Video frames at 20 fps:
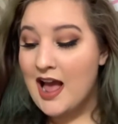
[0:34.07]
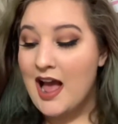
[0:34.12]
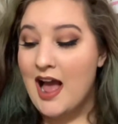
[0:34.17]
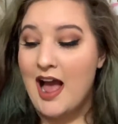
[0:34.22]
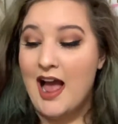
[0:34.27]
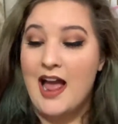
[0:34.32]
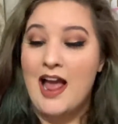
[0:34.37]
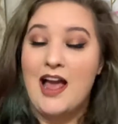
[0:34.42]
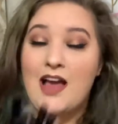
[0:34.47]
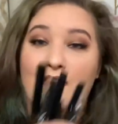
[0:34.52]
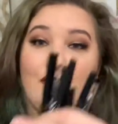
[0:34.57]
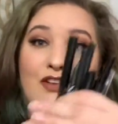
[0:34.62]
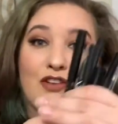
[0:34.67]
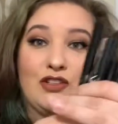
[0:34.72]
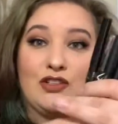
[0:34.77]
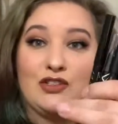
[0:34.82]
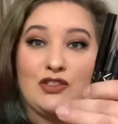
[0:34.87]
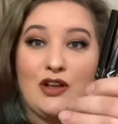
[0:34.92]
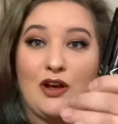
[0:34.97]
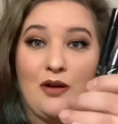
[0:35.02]
I have
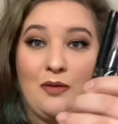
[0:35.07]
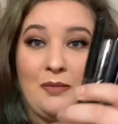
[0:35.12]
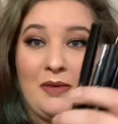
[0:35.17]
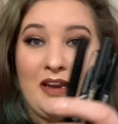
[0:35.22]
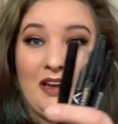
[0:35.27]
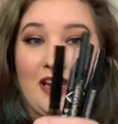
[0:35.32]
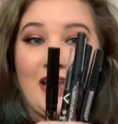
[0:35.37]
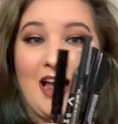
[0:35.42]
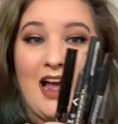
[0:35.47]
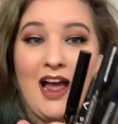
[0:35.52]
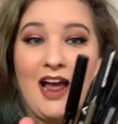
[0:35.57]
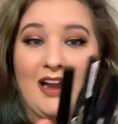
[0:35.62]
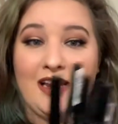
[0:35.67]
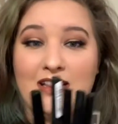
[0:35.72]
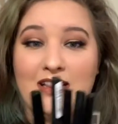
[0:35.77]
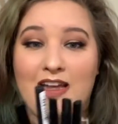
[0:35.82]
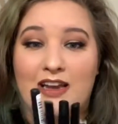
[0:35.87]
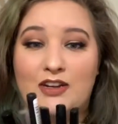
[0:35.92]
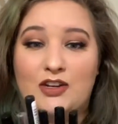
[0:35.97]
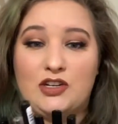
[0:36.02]
so many
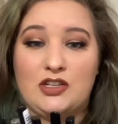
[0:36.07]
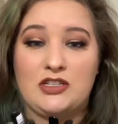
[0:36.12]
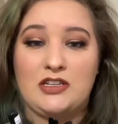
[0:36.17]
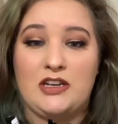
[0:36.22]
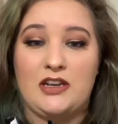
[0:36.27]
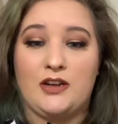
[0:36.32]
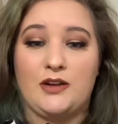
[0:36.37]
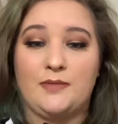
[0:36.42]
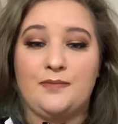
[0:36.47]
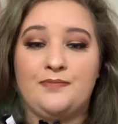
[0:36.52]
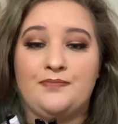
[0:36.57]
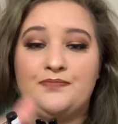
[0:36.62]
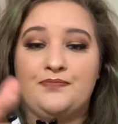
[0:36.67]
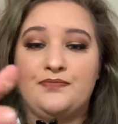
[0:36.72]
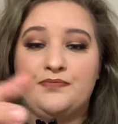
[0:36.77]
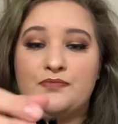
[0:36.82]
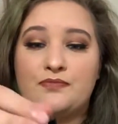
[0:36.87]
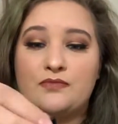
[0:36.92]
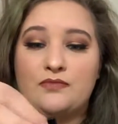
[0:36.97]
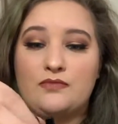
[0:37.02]
eyeliners here.
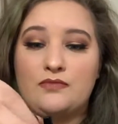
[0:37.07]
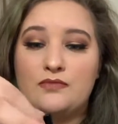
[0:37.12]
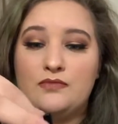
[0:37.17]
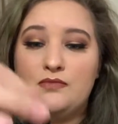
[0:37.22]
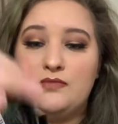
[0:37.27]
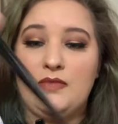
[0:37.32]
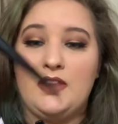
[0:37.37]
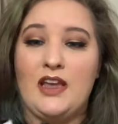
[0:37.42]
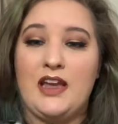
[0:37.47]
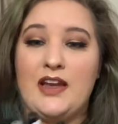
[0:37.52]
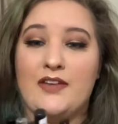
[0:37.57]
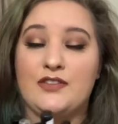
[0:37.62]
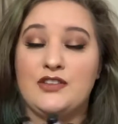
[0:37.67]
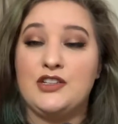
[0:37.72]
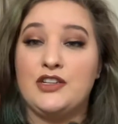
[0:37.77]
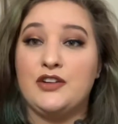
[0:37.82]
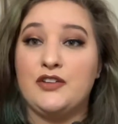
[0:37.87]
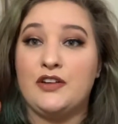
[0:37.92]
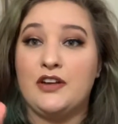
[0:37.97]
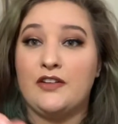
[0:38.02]
I have
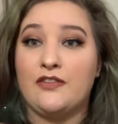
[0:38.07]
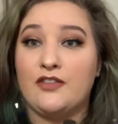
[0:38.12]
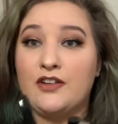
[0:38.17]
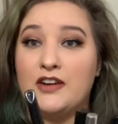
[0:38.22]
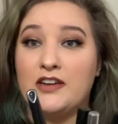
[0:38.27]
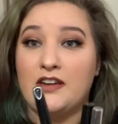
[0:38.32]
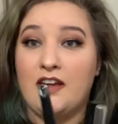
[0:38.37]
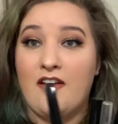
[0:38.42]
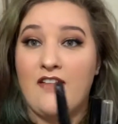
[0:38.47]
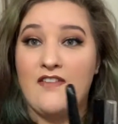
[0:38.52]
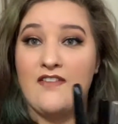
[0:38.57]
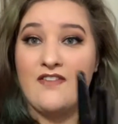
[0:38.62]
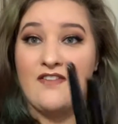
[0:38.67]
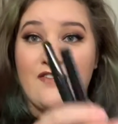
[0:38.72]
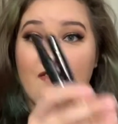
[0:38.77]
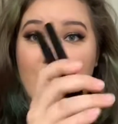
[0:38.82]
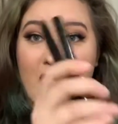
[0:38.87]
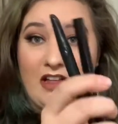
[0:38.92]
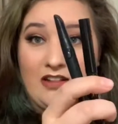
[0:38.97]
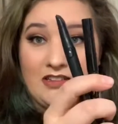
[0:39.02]
two different
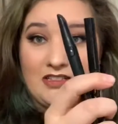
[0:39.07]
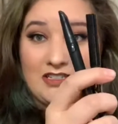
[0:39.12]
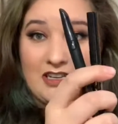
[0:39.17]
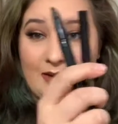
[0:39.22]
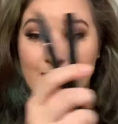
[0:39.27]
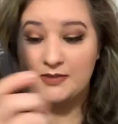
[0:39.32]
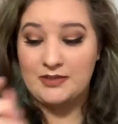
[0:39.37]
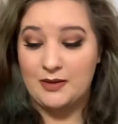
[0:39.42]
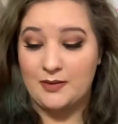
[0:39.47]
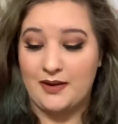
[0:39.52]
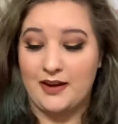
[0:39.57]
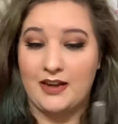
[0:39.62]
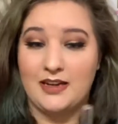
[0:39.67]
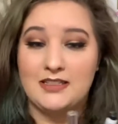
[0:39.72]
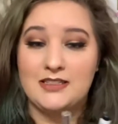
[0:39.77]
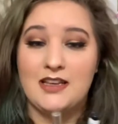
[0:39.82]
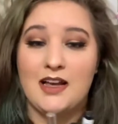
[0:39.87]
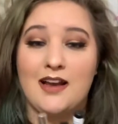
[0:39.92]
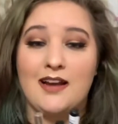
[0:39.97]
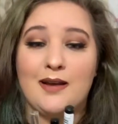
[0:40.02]
felt tips that we're going
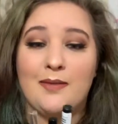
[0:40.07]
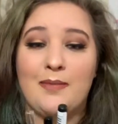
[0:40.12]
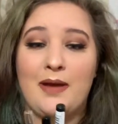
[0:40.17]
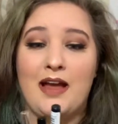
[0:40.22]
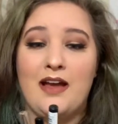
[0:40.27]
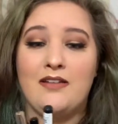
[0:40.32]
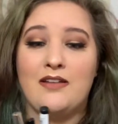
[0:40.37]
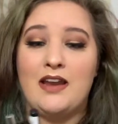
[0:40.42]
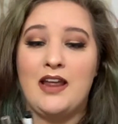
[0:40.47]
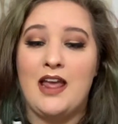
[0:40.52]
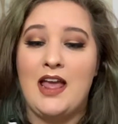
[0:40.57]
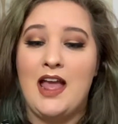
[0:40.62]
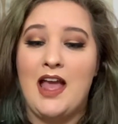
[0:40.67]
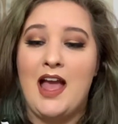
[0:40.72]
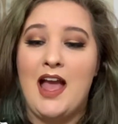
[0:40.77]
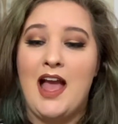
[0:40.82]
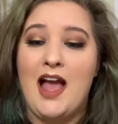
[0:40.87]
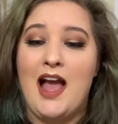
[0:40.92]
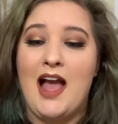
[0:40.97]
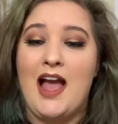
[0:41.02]
to talk about.
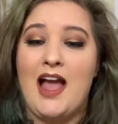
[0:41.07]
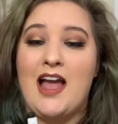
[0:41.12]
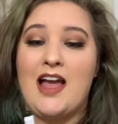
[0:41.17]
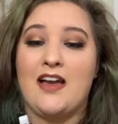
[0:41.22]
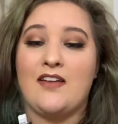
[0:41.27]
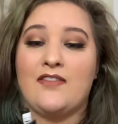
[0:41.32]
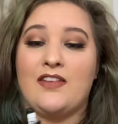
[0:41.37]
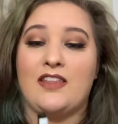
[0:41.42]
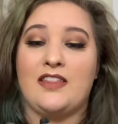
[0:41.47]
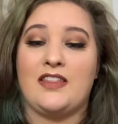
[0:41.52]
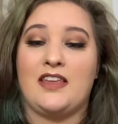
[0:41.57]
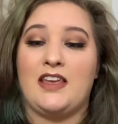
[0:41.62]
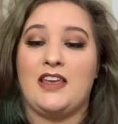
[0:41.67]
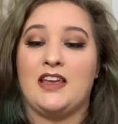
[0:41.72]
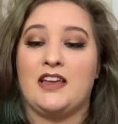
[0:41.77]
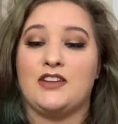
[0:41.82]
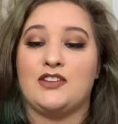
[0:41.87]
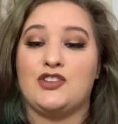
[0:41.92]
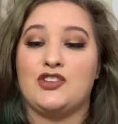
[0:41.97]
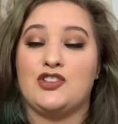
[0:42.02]
I have
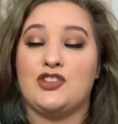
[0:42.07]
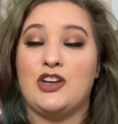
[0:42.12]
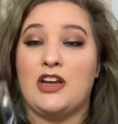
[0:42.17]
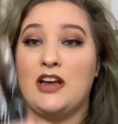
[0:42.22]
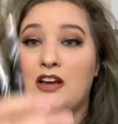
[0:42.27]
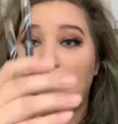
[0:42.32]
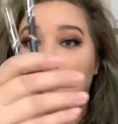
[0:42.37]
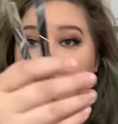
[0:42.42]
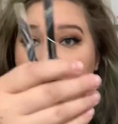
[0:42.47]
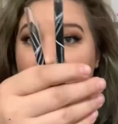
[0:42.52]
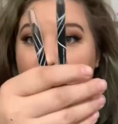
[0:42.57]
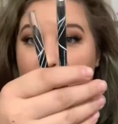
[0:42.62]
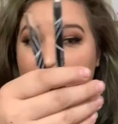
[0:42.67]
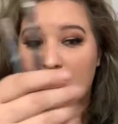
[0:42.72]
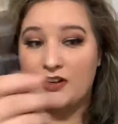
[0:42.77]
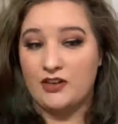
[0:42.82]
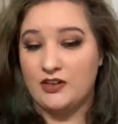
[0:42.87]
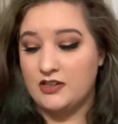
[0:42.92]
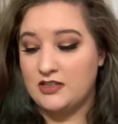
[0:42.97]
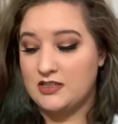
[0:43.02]
the gel
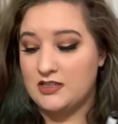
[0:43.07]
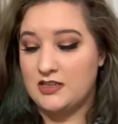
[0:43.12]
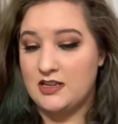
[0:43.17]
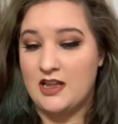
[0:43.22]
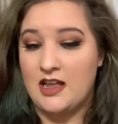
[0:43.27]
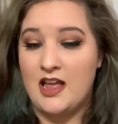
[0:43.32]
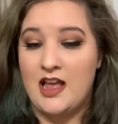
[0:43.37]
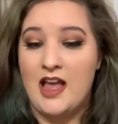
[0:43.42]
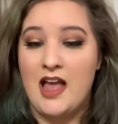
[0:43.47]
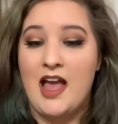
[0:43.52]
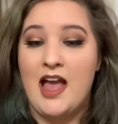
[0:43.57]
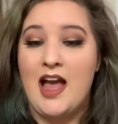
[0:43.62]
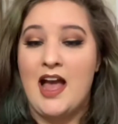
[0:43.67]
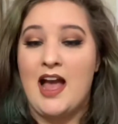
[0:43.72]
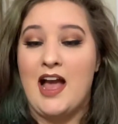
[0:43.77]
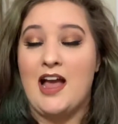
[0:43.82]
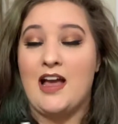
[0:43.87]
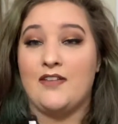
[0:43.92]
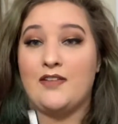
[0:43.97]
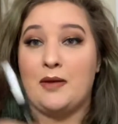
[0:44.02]
liners,
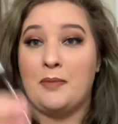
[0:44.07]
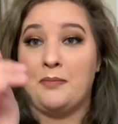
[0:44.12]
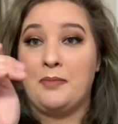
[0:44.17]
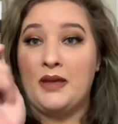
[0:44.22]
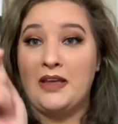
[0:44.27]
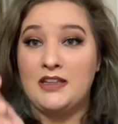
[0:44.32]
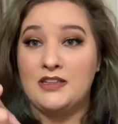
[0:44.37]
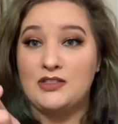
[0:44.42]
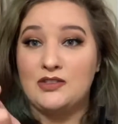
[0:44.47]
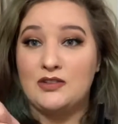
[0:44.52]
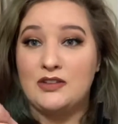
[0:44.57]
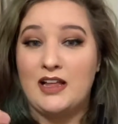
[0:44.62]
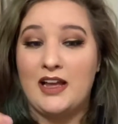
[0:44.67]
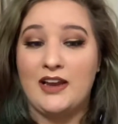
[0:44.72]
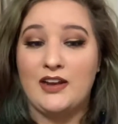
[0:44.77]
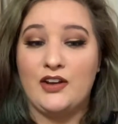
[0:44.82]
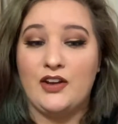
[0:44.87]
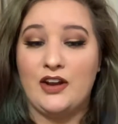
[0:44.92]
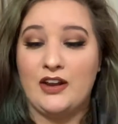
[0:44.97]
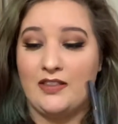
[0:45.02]
I have a pencil
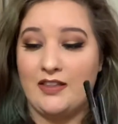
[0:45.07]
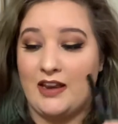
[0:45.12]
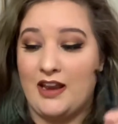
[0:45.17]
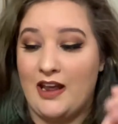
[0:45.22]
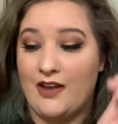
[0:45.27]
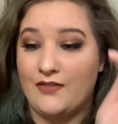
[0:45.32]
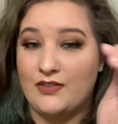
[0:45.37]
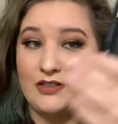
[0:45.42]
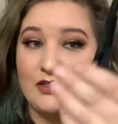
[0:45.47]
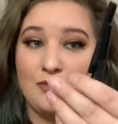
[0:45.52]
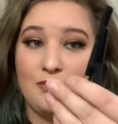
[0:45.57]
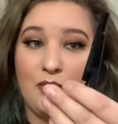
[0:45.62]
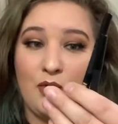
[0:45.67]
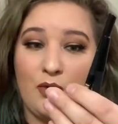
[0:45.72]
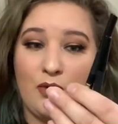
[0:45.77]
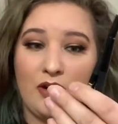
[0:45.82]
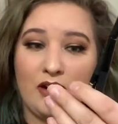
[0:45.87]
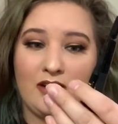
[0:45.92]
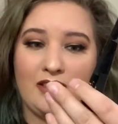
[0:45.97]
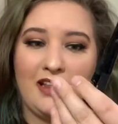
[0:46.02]
liner, and then I have some
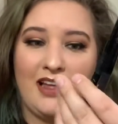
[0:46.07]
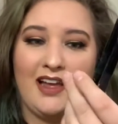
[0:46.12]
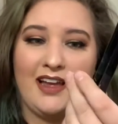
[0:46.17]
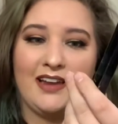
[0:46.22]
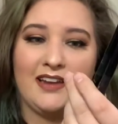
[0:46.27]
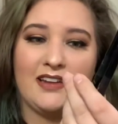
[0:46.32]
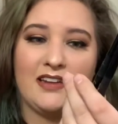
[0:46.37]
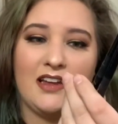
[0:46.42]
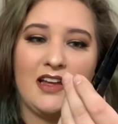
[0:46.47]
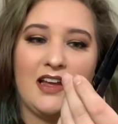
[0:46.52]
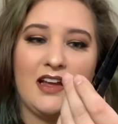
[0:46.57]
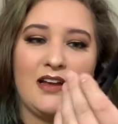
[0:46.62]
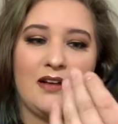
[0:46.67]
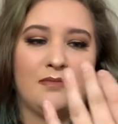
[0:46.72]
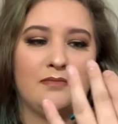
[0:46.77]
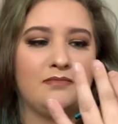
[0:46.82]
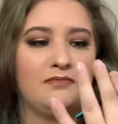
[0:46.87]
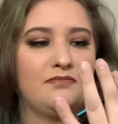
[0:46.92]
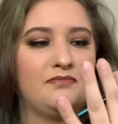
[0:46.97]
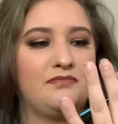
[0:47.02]
more like,
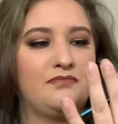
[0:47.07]
it